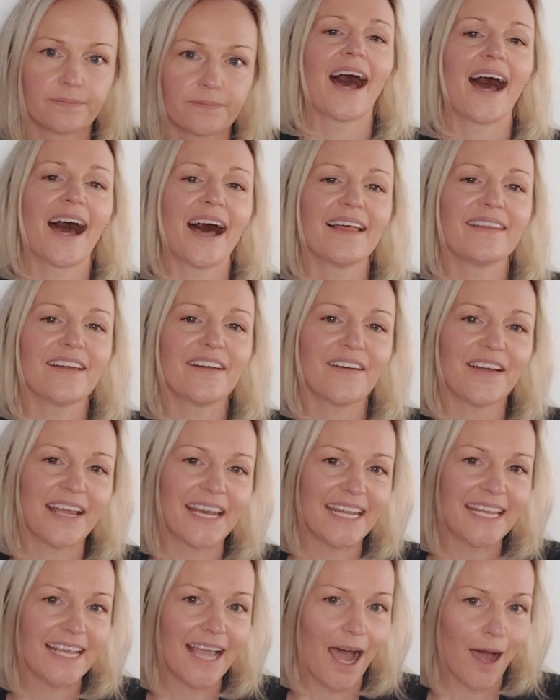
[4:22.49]
Are there
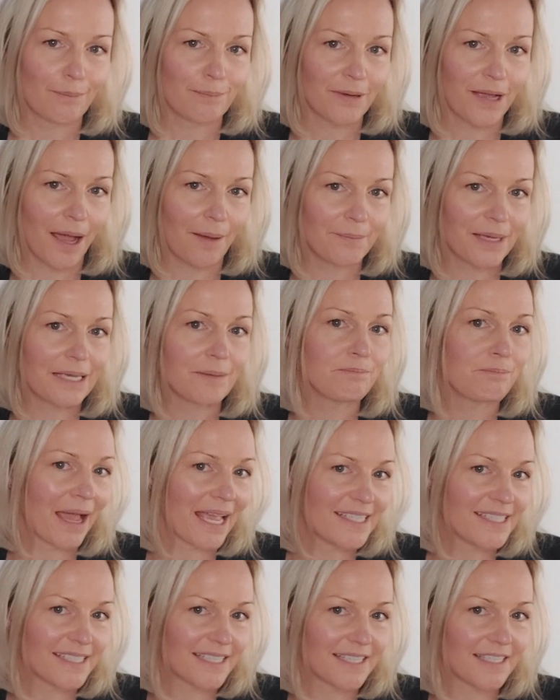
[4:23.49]
any upcoming
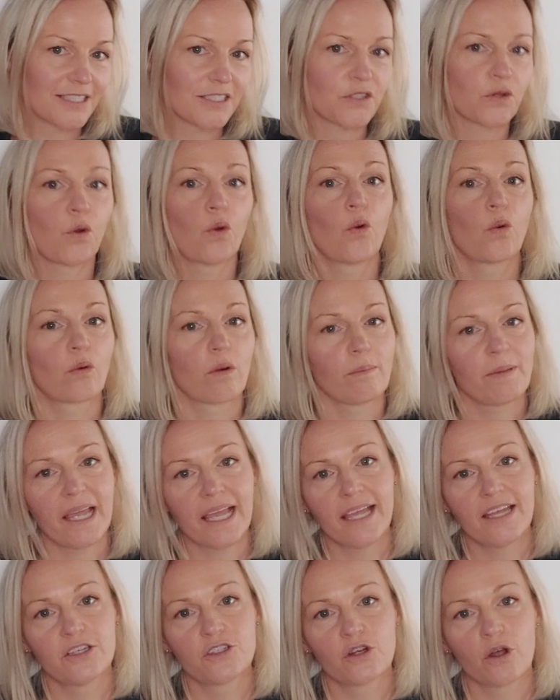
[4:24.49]
maintenance or
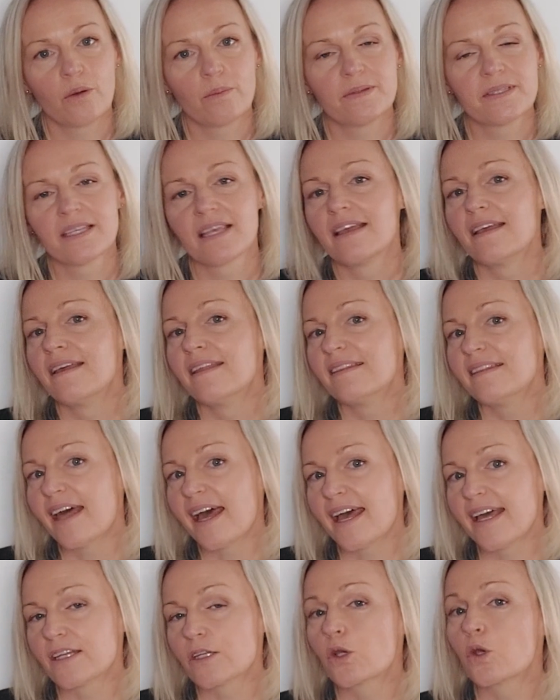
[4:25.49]
repair jobs
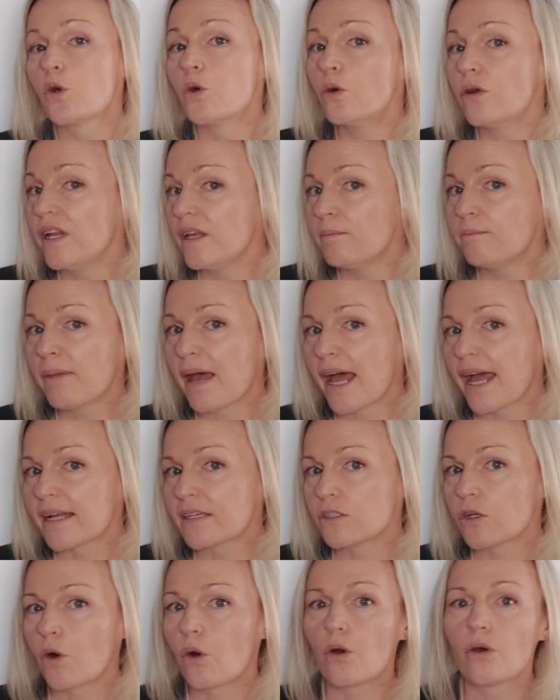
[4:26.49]
that could
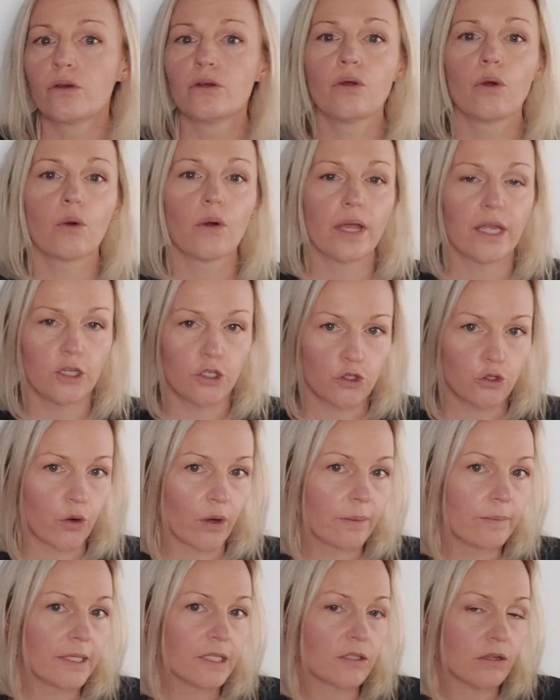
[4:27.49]
impact on your
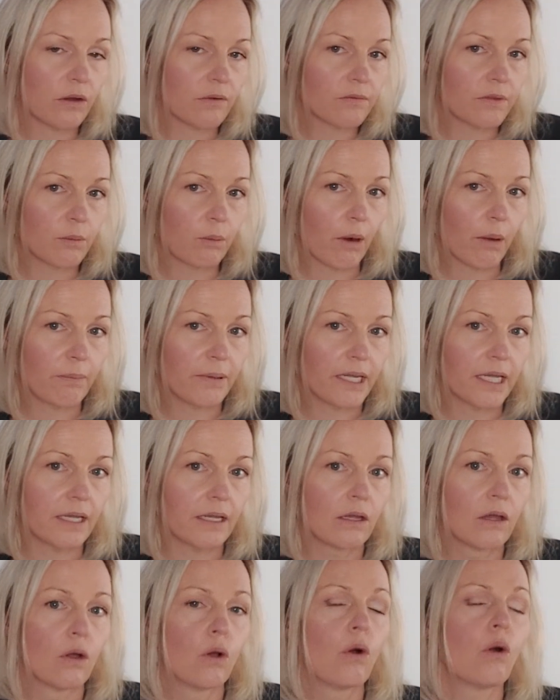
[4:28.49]
enjoyment of the
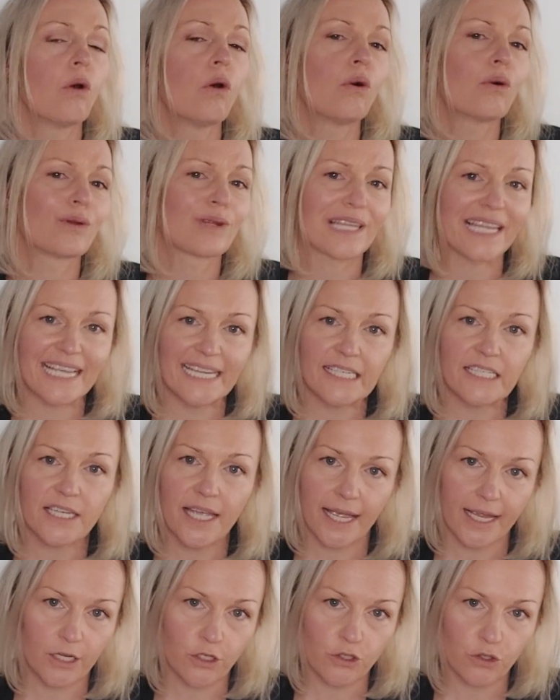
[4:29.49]
property or lead
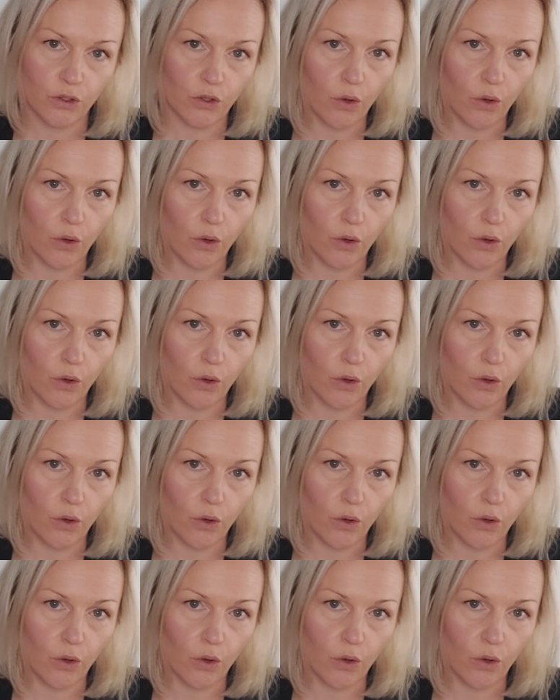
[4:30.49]
to extra